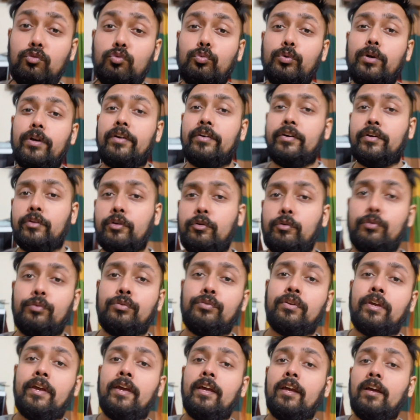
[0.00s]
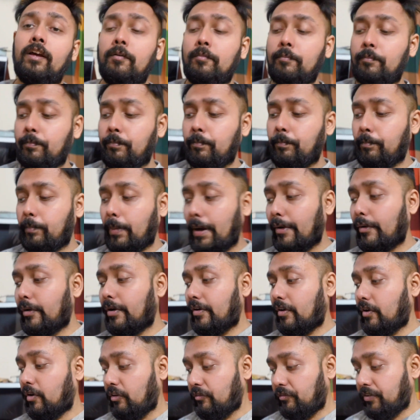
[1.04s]
we're using
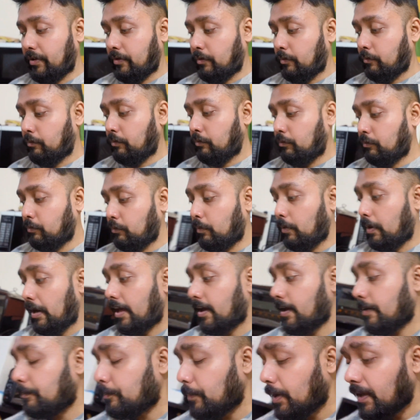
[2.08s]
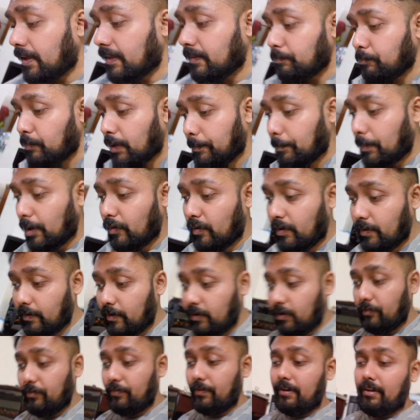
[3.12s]
powder coffee, what I mean by powder
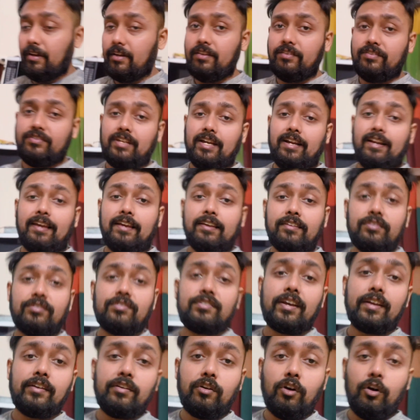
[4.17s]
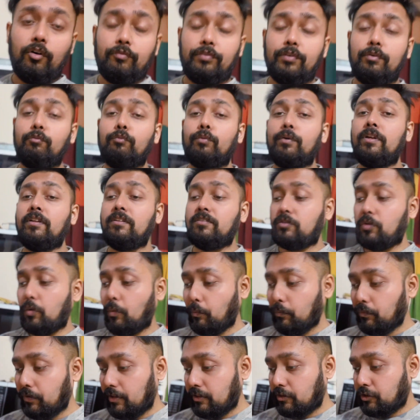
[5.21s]
coffee is the instant coffee. We
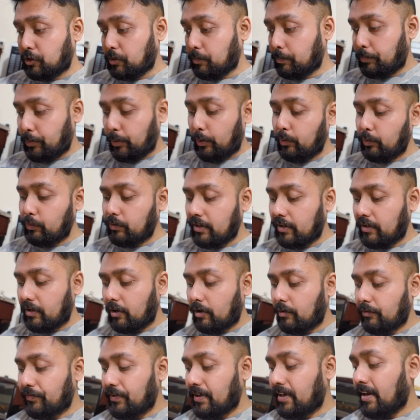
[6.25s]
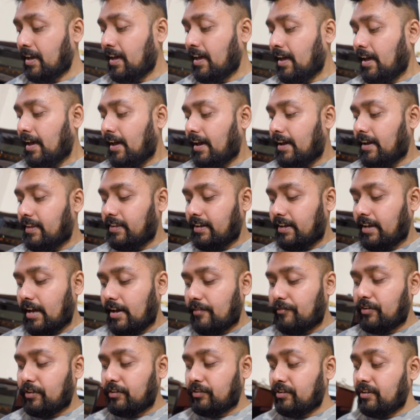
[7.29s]
don't need to brew the coffee in the
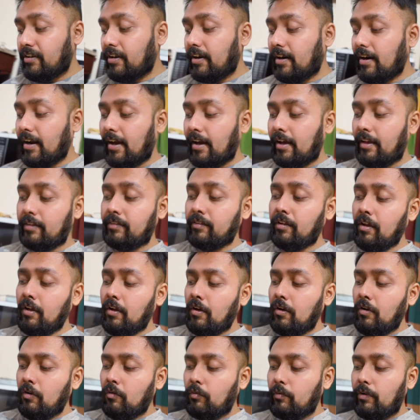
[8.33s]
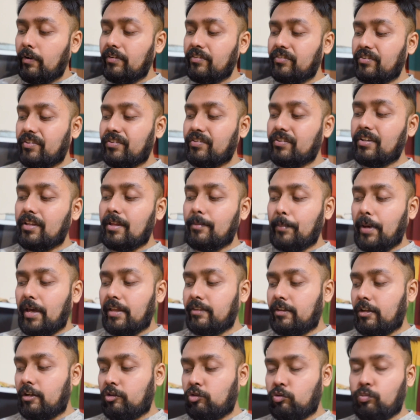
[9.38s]
cafetiere, and we're just gonna make
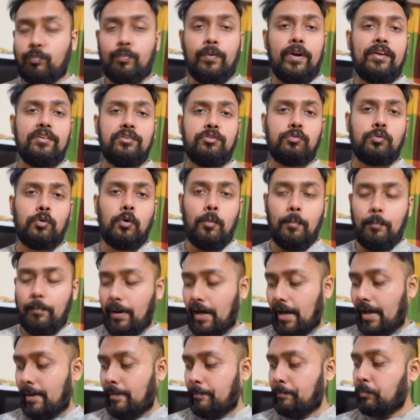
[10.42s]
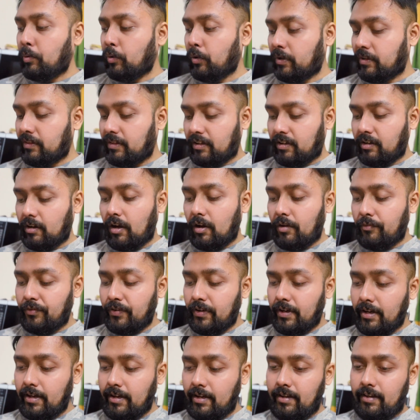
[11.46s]
the espresso by putting the
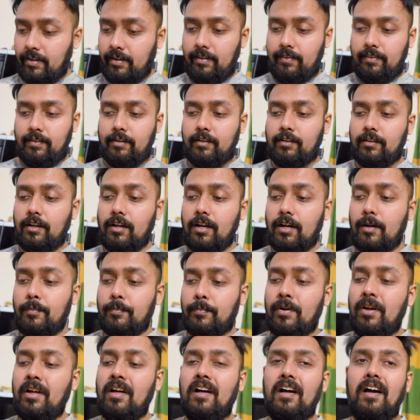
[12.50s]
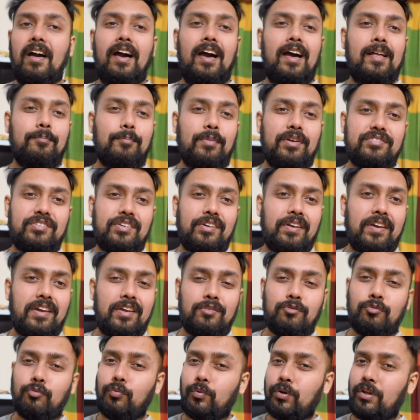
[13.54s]
coffee in the cup and mixing
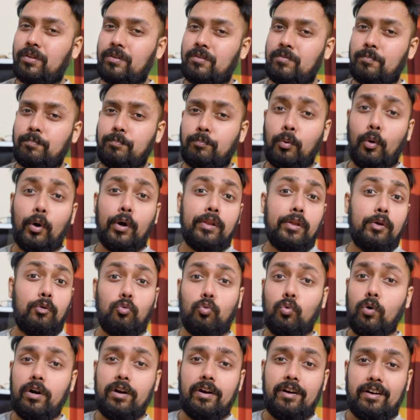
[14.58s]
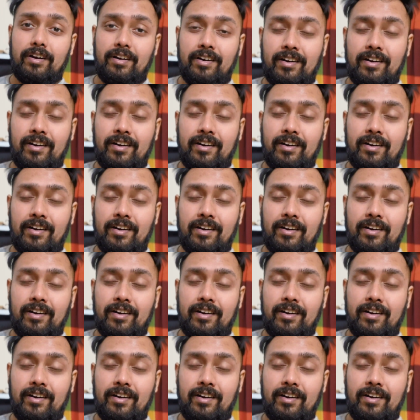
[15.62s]
it with boiling water.